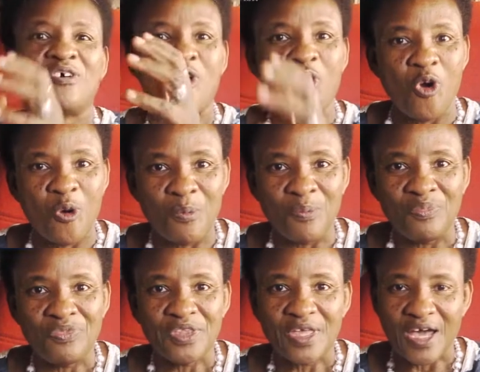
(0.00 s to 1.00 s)
home,
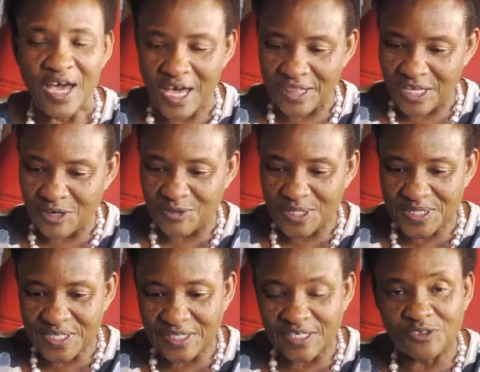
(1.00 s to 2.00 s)
and then we
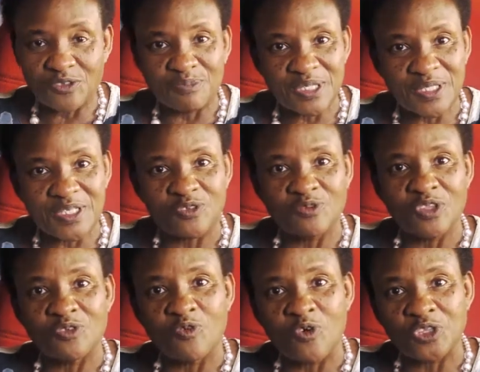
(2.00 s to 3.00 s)
started to mix it
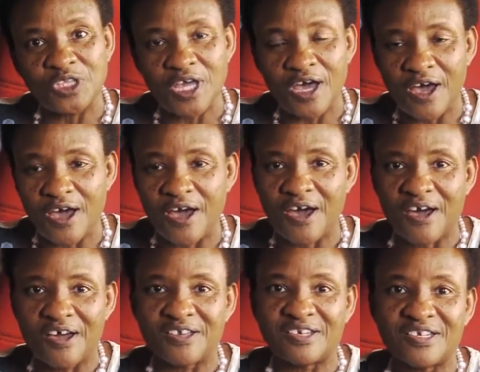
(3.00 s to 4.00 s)
with water
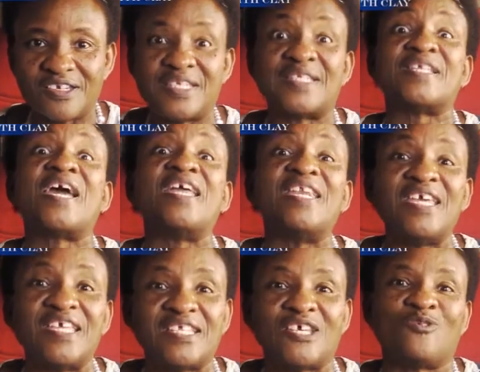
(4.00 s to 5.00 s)
and design
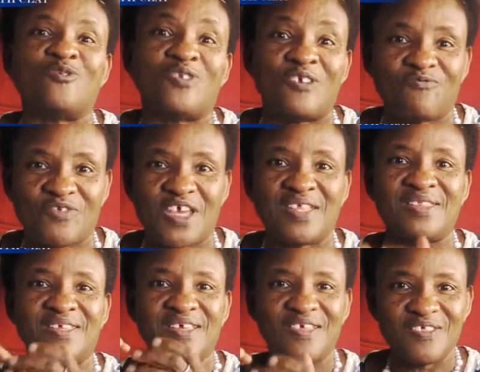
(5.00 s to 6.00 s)
it into different
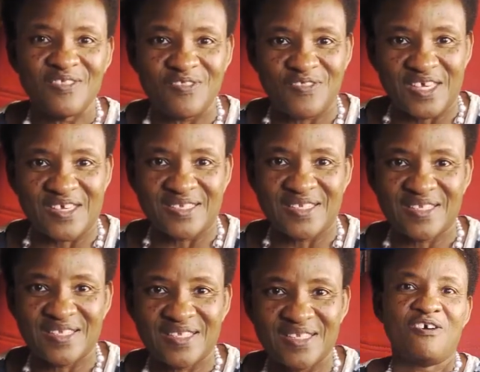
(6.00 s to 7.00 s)
things.